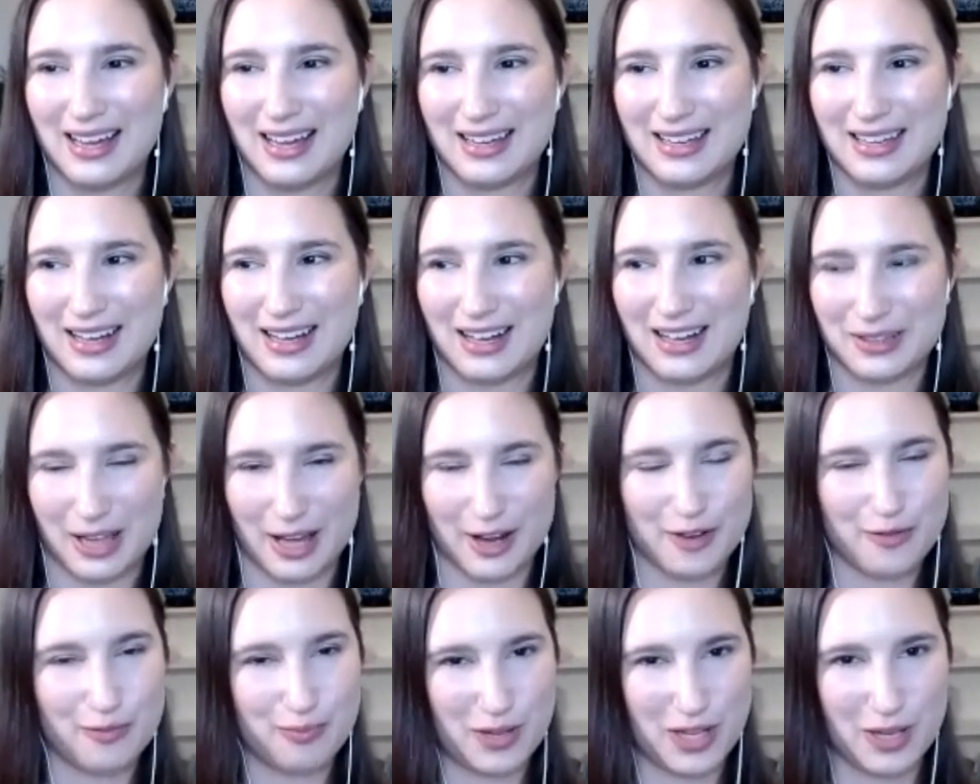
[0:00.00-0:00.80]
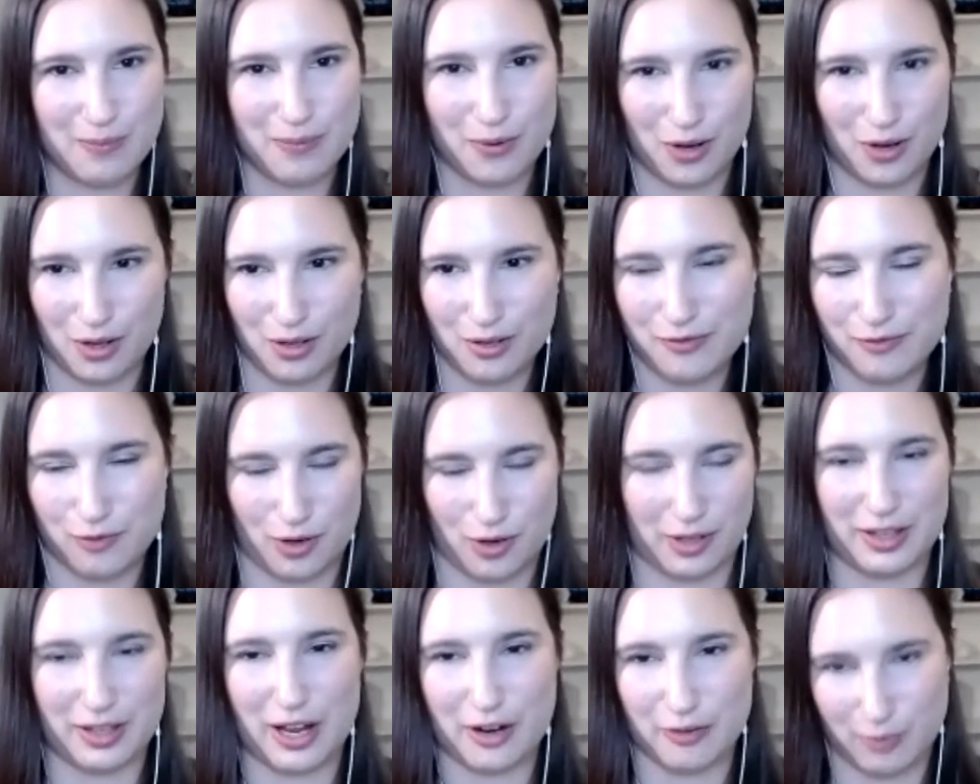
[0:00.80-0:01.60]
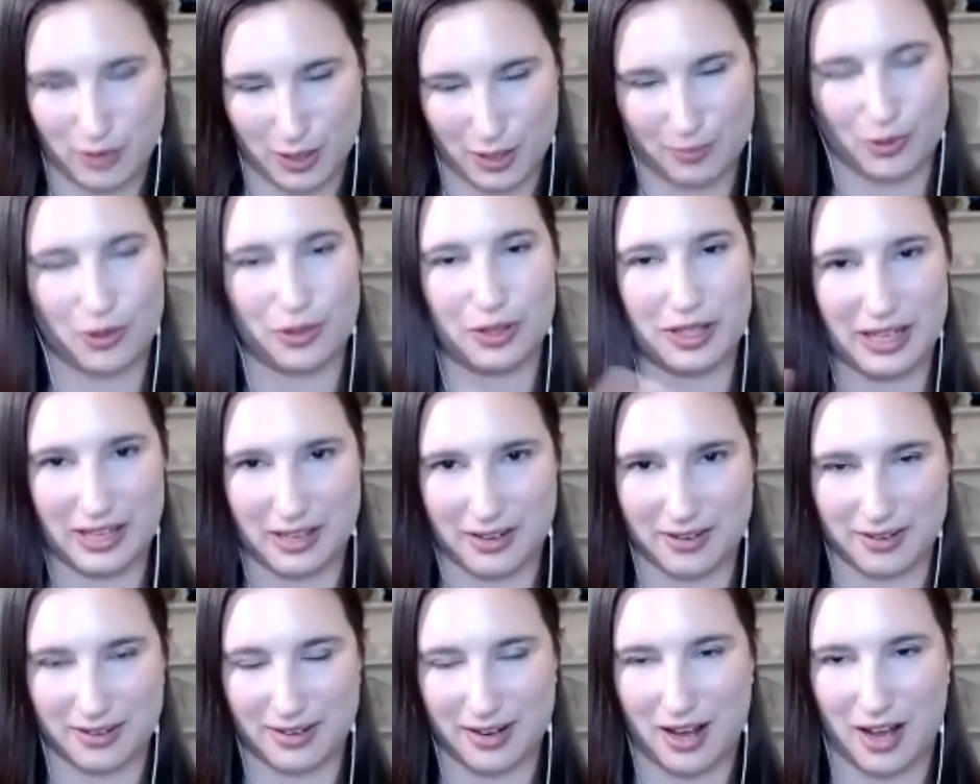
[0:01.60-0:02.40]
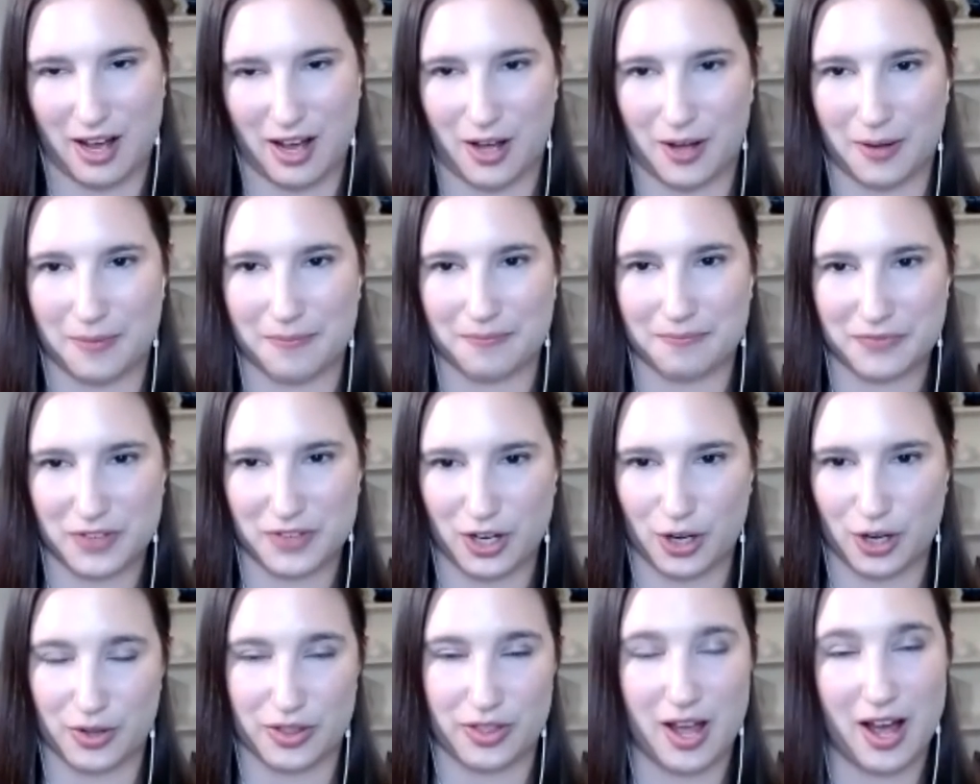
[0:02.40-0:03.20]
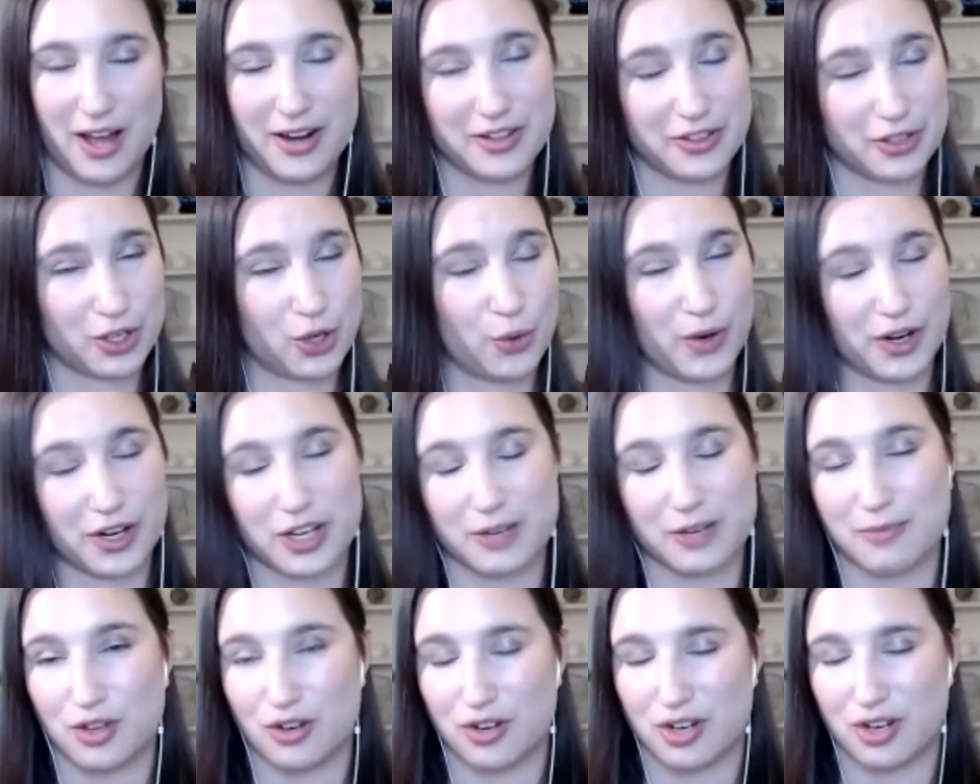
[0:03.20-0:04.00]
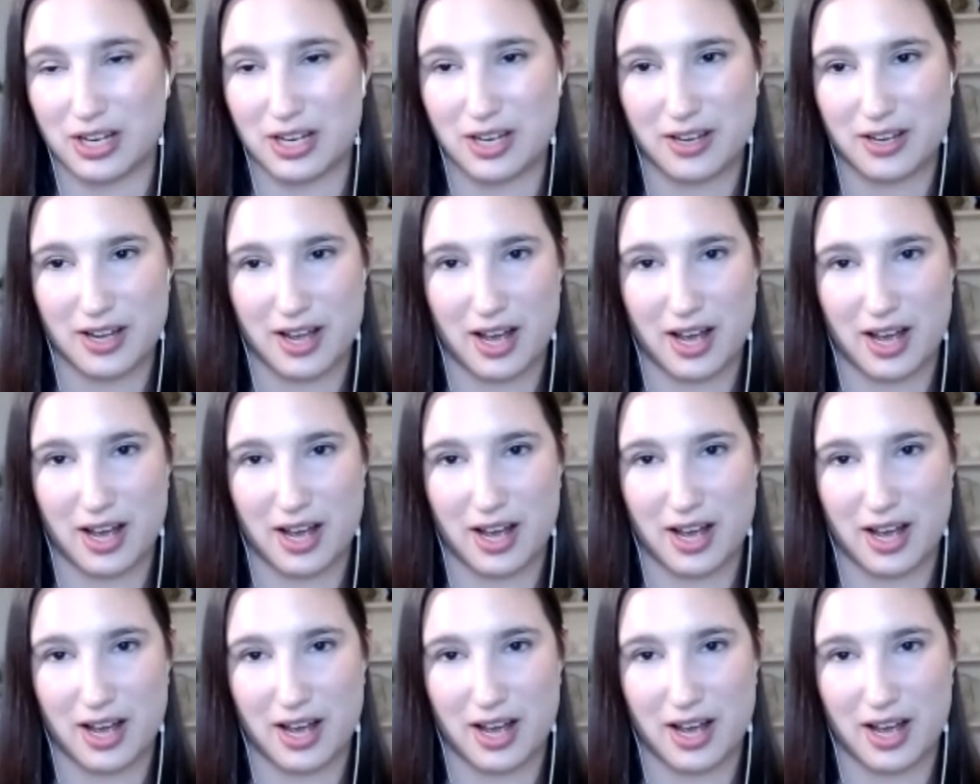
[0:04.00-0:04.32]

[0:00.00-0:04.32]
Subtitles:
for a lot of people in, you know, and not in the queer community,